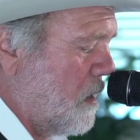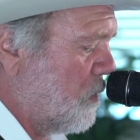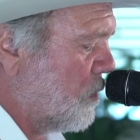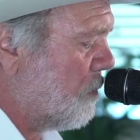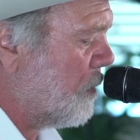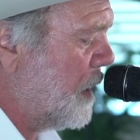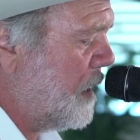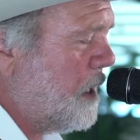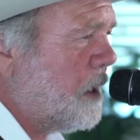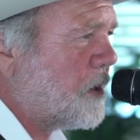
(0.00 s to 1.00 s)
will
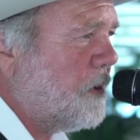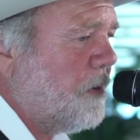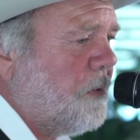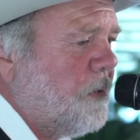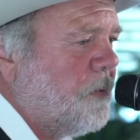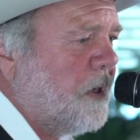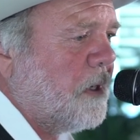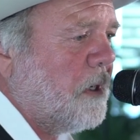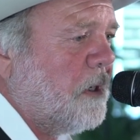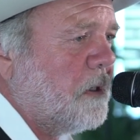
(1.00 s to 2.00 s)
make you
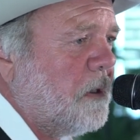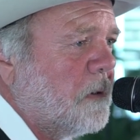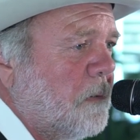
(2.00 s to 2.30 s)
leave.